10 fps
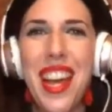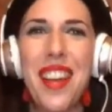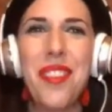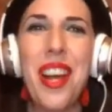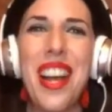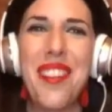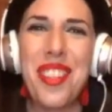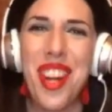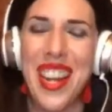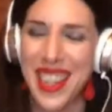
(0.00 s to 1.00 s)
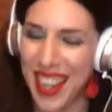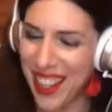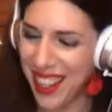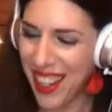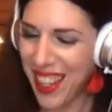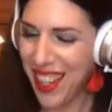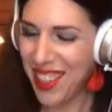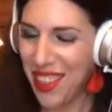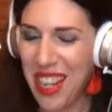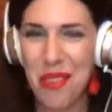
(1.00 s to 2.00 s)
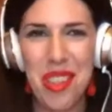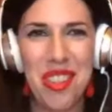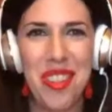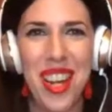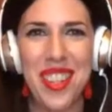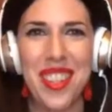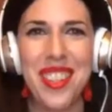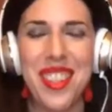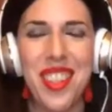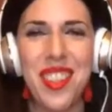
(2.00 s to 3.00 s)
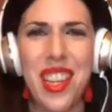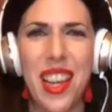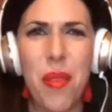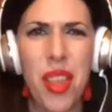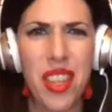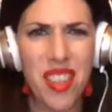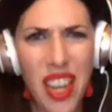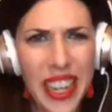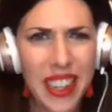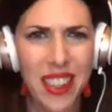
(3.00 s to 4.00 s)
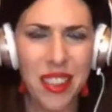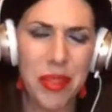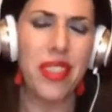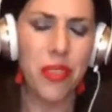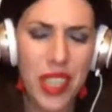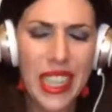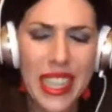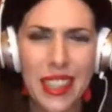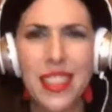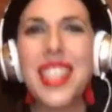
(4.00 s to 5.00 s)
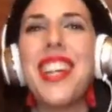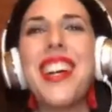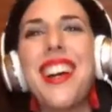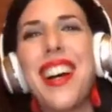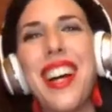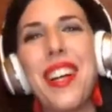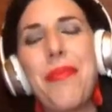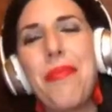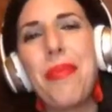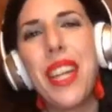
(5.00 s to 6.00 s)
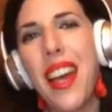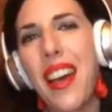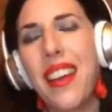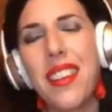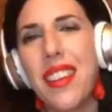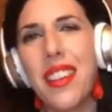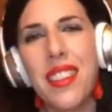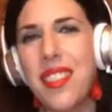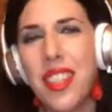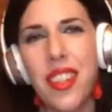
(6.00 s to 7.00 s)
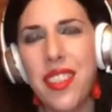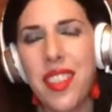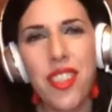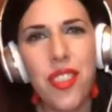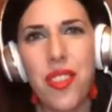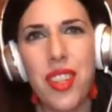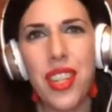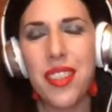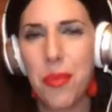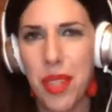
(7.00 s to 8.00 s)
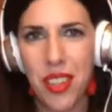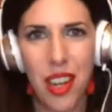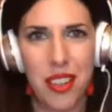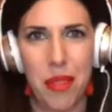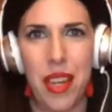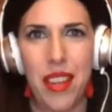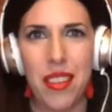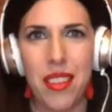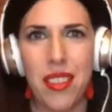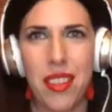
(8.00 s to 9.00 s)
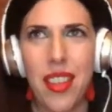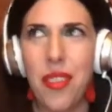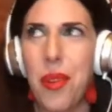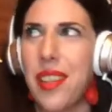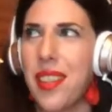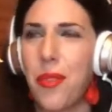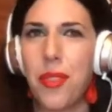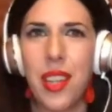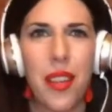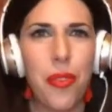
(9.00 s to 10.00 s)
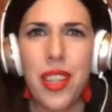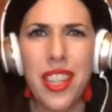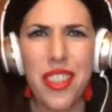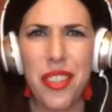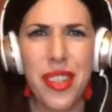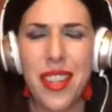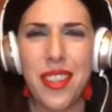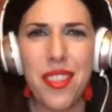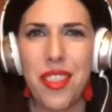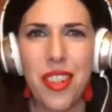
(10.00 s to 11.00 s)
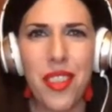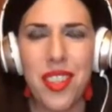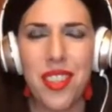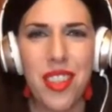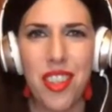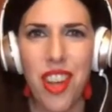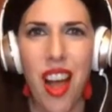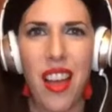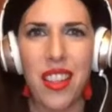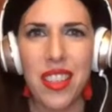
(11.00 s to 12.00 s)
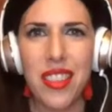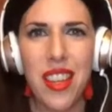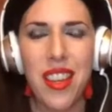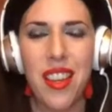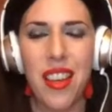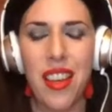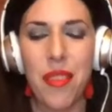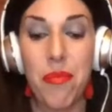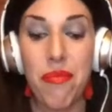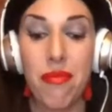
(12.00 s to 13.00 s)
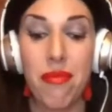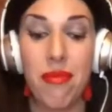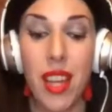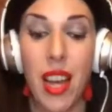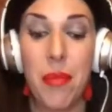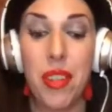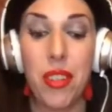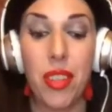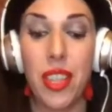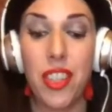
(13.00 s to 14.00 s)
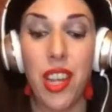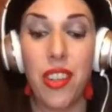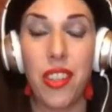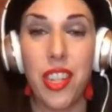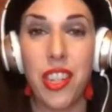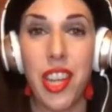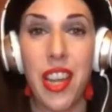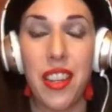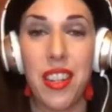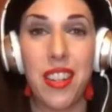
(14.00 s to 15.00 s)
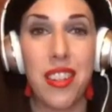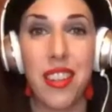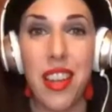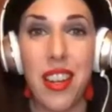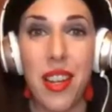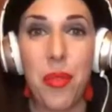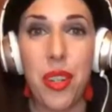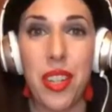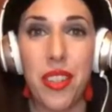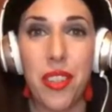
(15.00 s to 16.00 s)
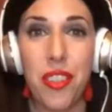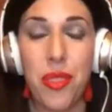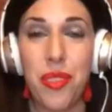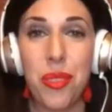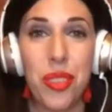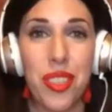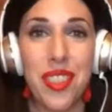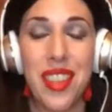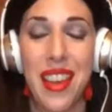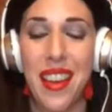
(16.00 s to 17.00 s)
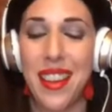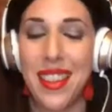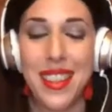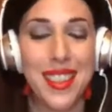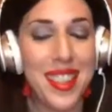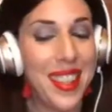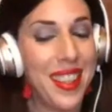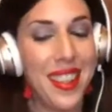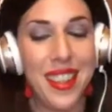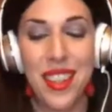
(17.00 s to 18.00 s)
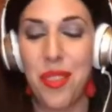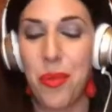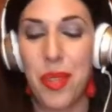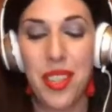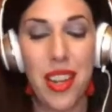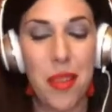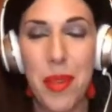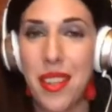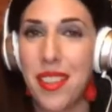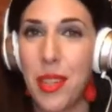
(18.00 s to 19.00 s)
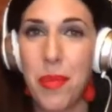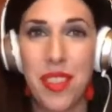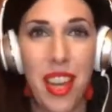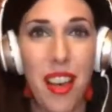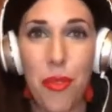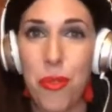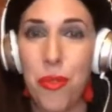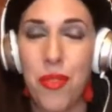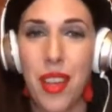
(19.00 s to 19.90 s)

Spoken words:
I've I've tried to get her to watch Mr. Rogers, and she's like, "I want the tiger." I'm like, "Fine." But yeah, serious issues need to be talked about. Otherwise, I feel like you're doing a disservice to the child. Um, I'm an early childhood educator, and I work in nursery schools, and we talk about deep stuff.